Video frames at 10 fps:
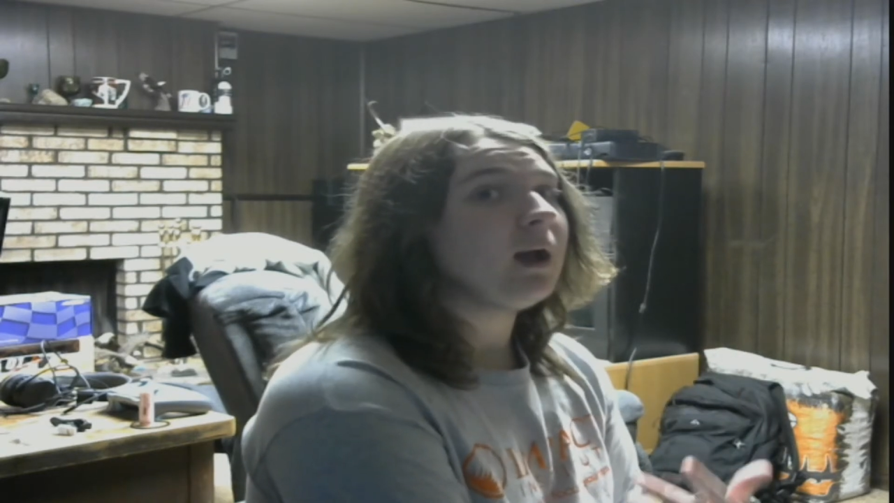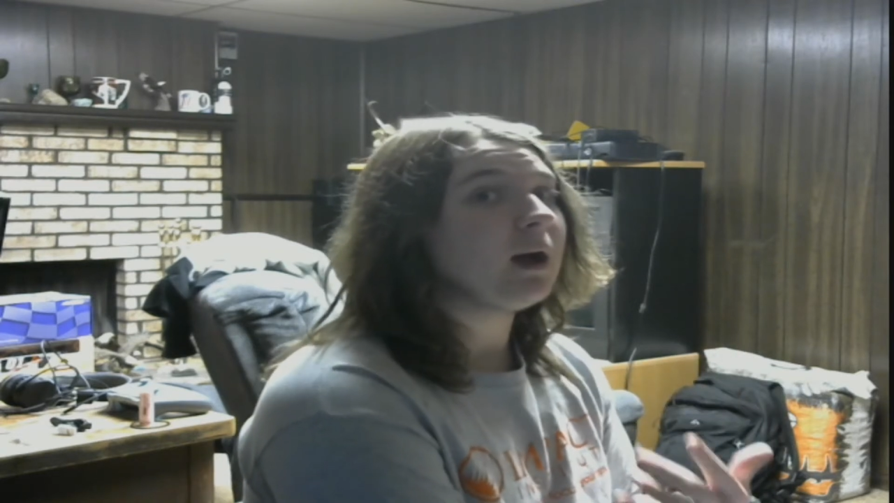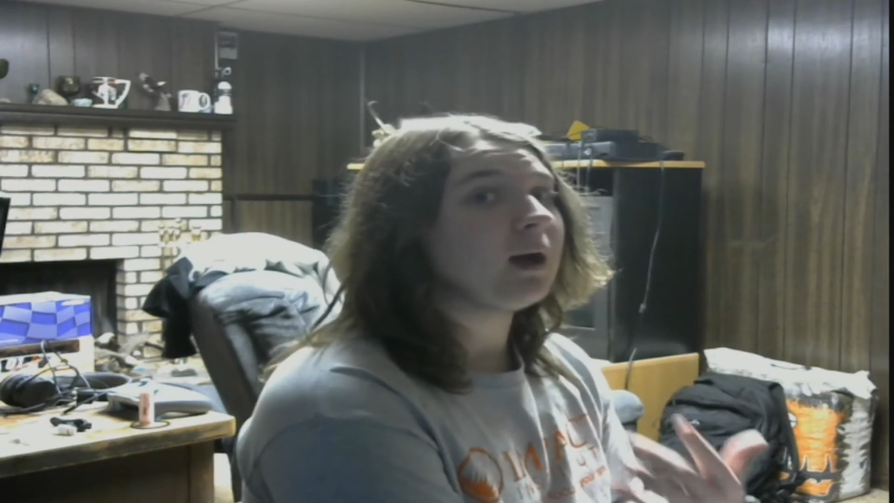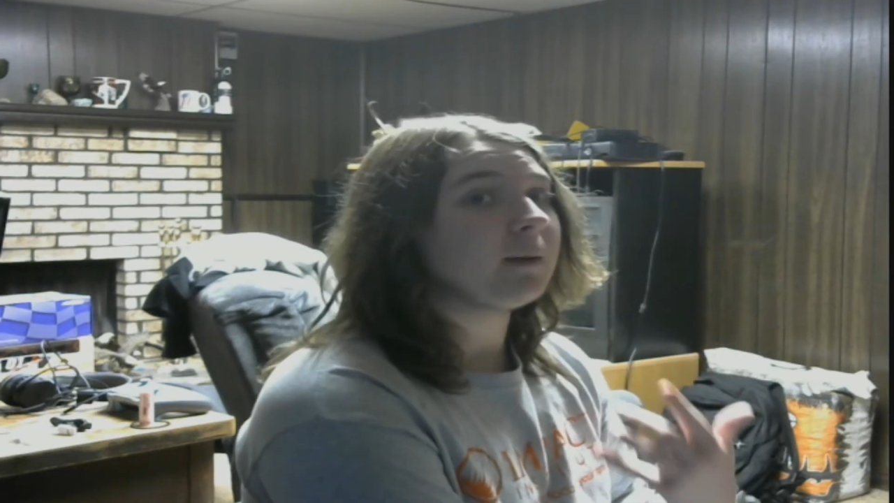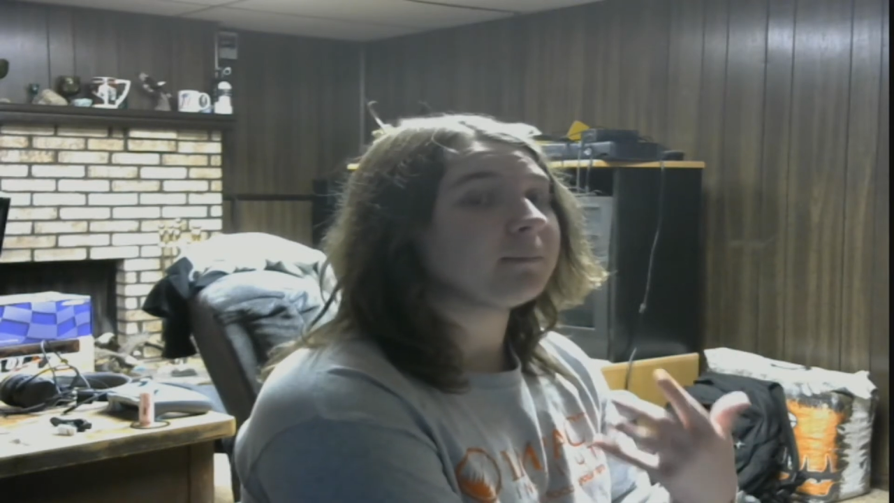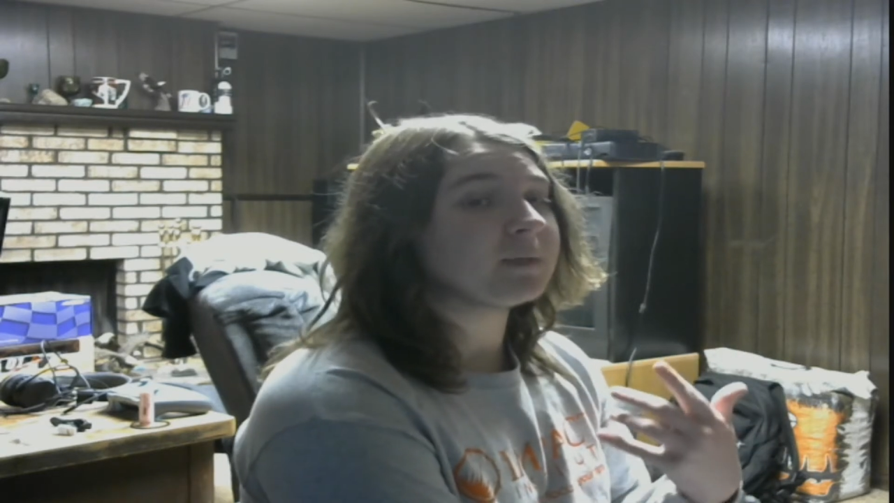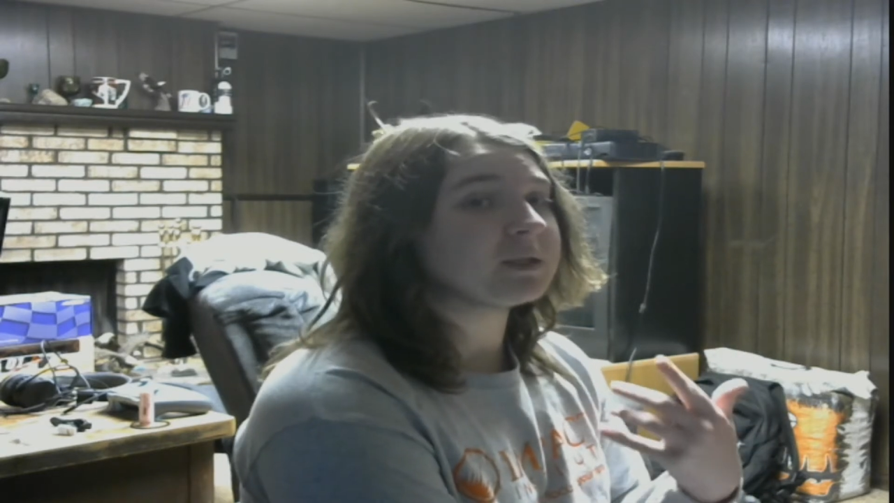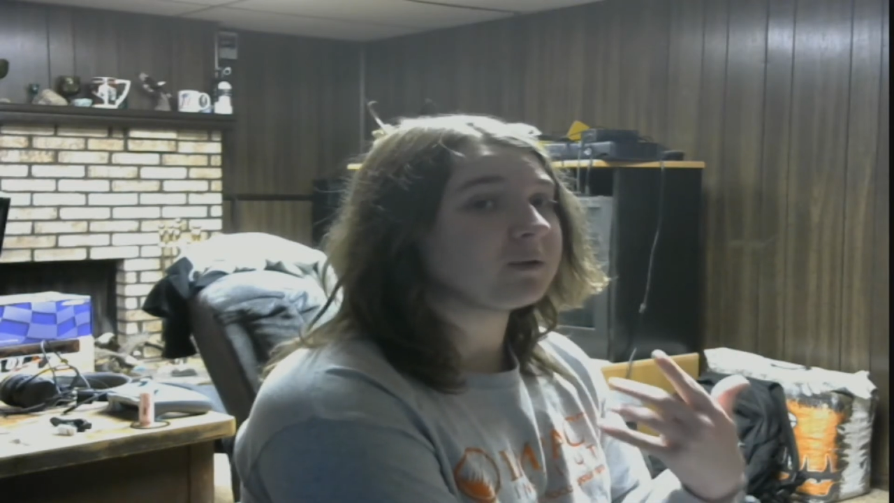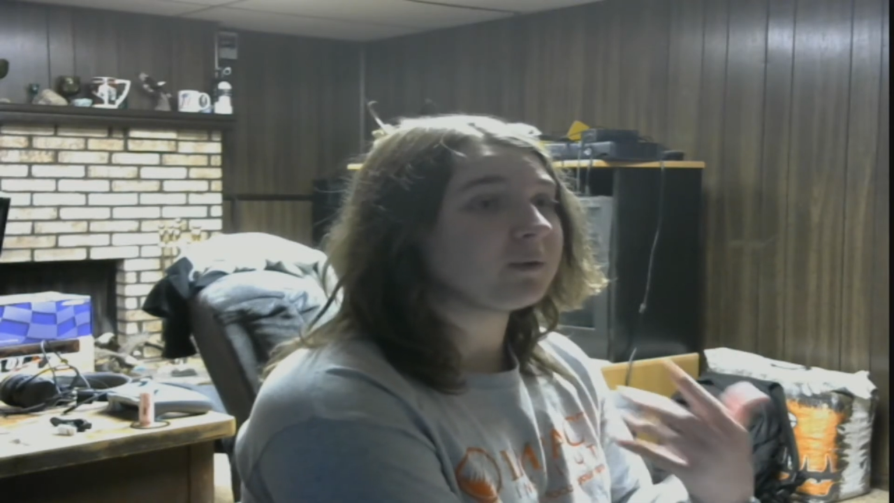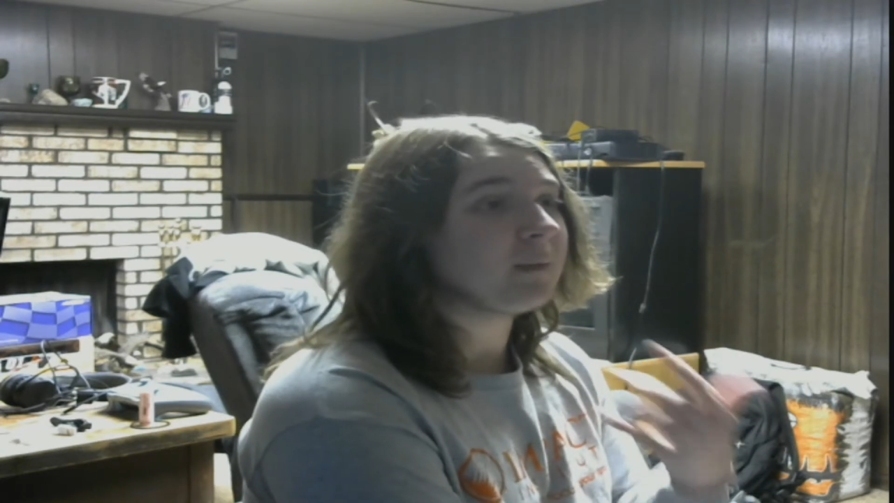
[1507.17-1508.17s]

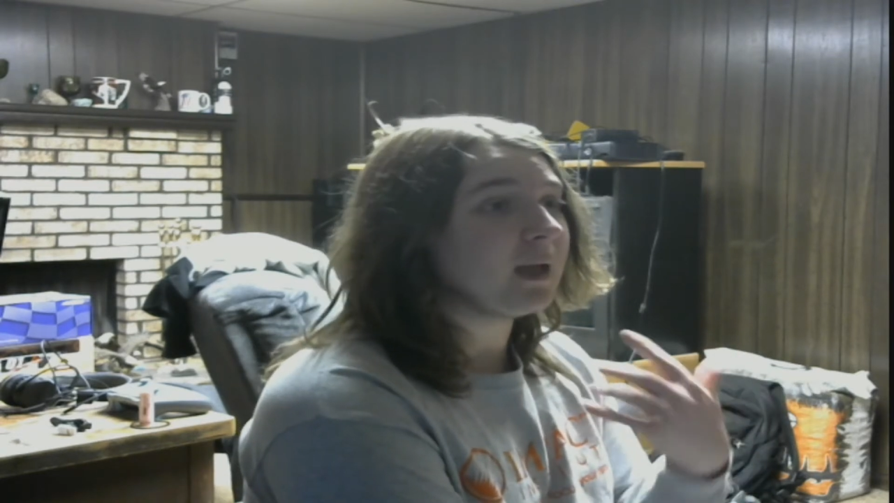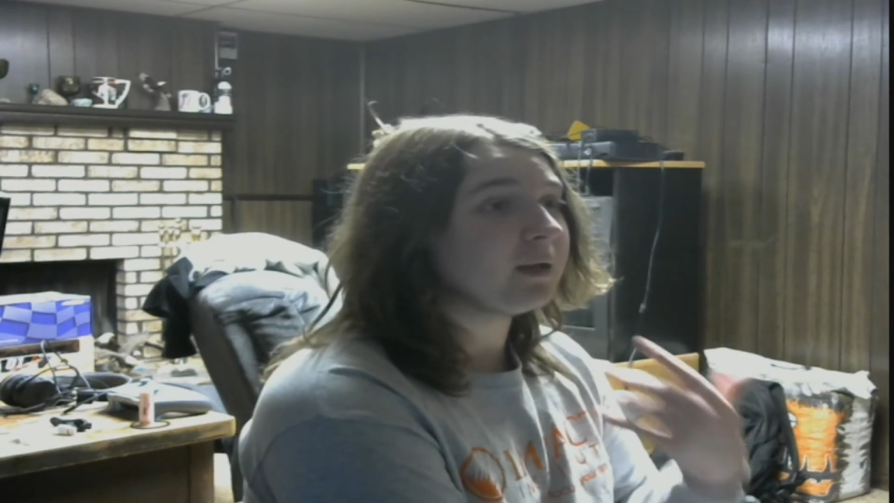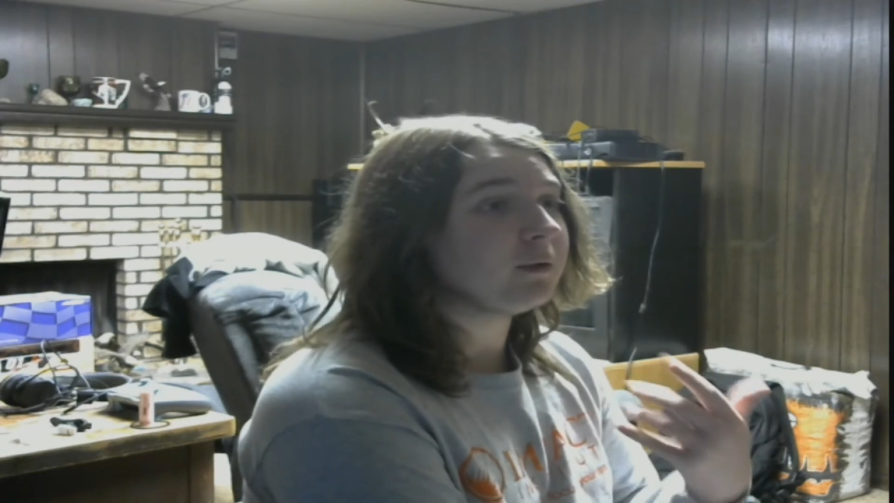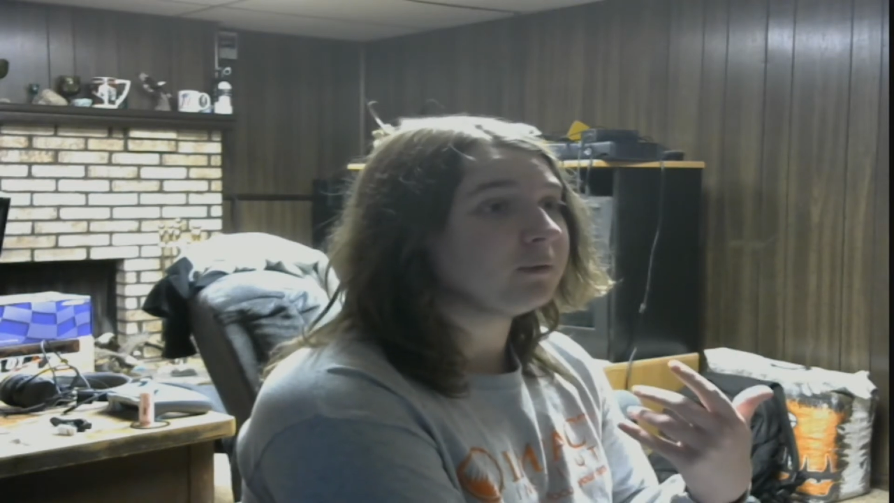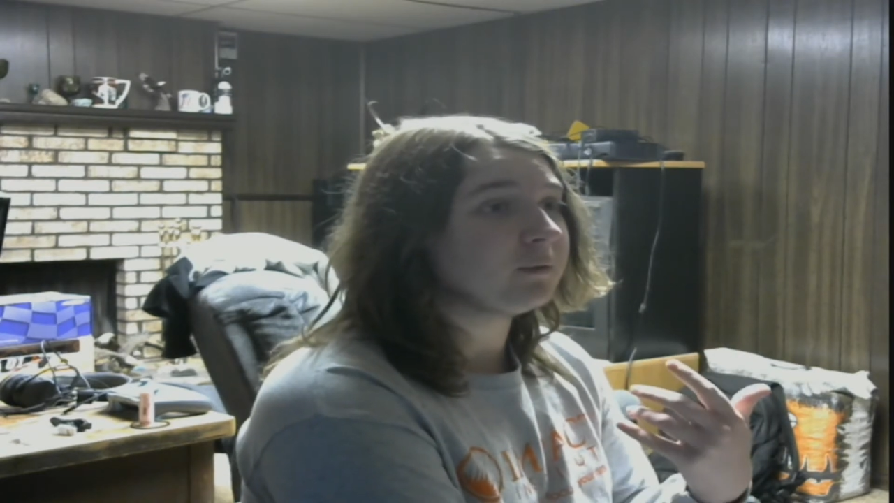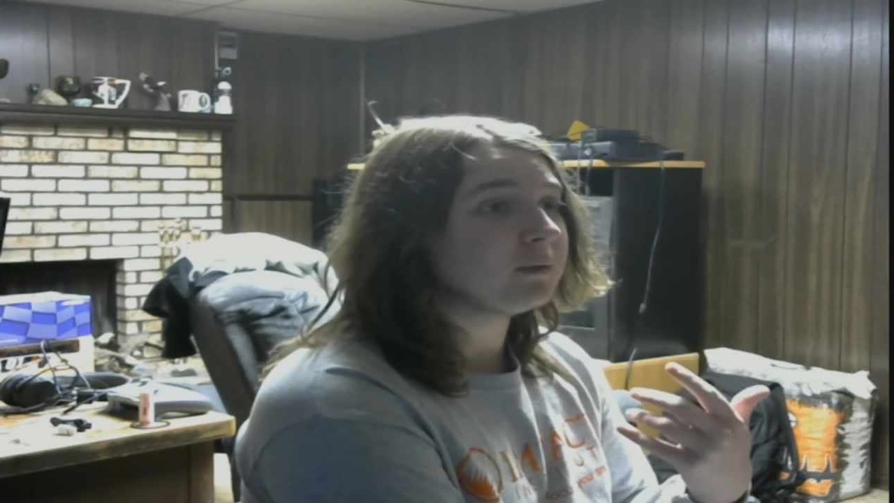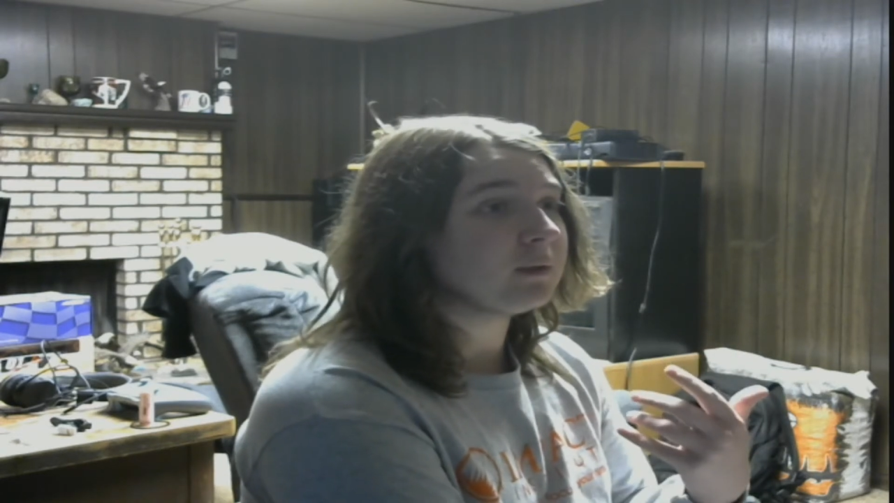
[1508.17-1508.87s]
This old man who